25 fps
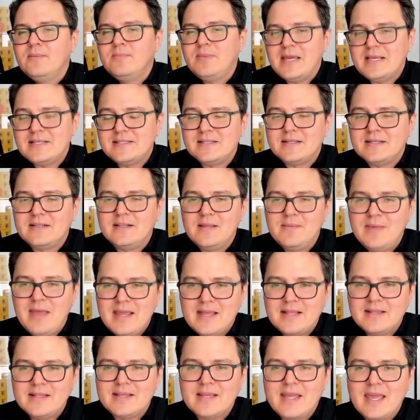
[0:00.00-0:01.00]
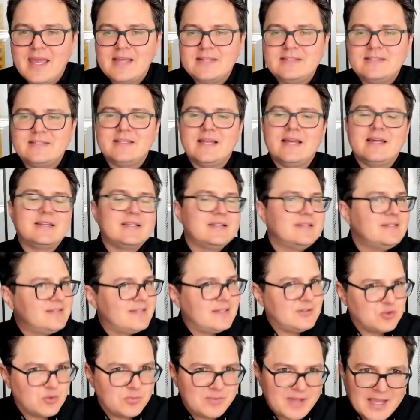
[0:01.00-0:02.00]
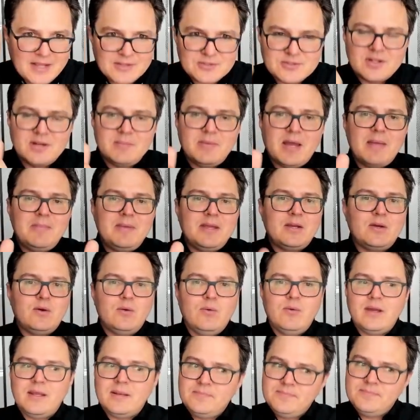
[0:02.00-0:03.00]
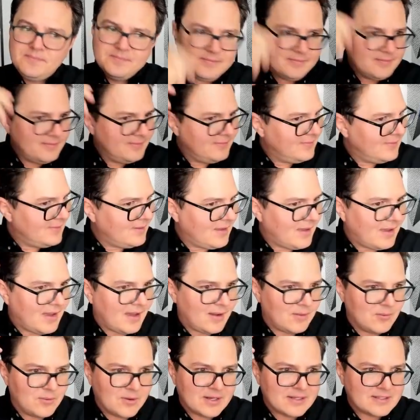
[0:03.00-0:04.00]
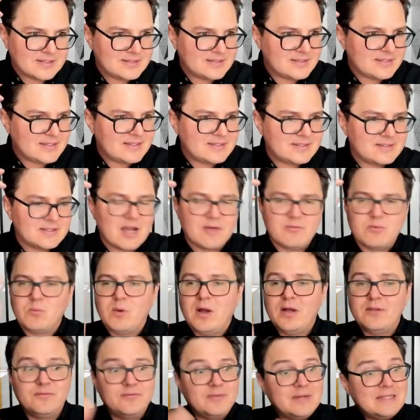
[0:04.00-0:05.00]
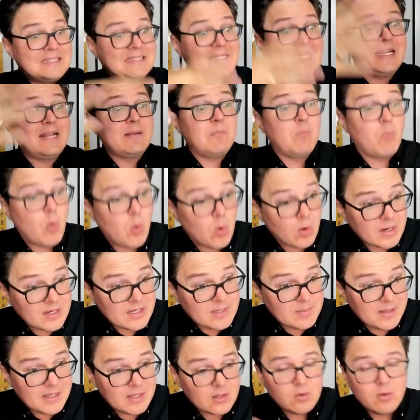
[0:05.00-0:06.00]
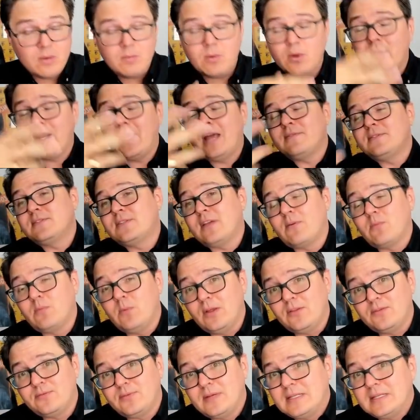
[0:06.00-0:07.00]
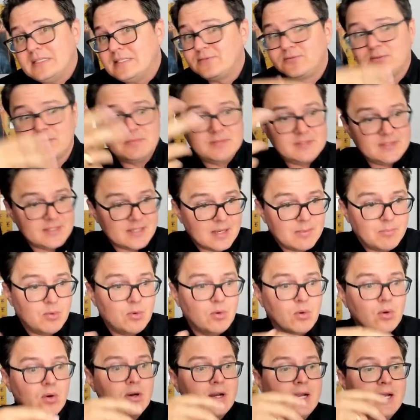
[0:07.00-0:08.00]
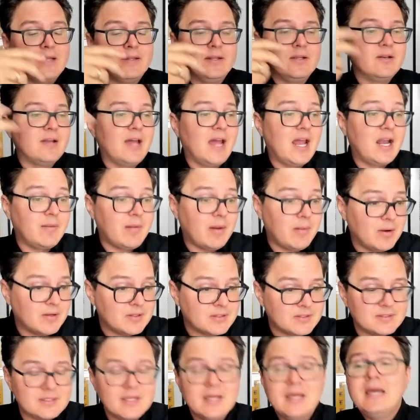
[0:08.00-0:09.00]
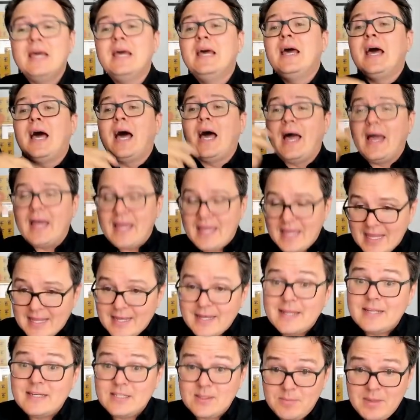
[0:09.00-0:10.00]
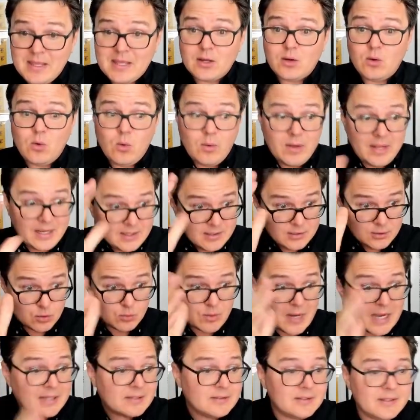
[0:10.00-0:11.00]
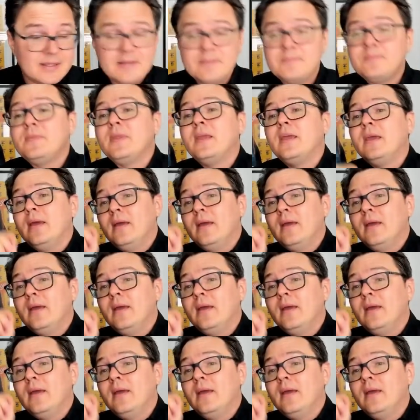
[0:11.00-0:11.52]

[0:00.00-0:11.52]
Basically making the case that central banks are going to buy Bitcoin. We're going to see sovereign wealth funds getting more into Bitcoin. We already have sovereign wealth funds from Singapore and the United Arab Emirates into Bitcoin directly.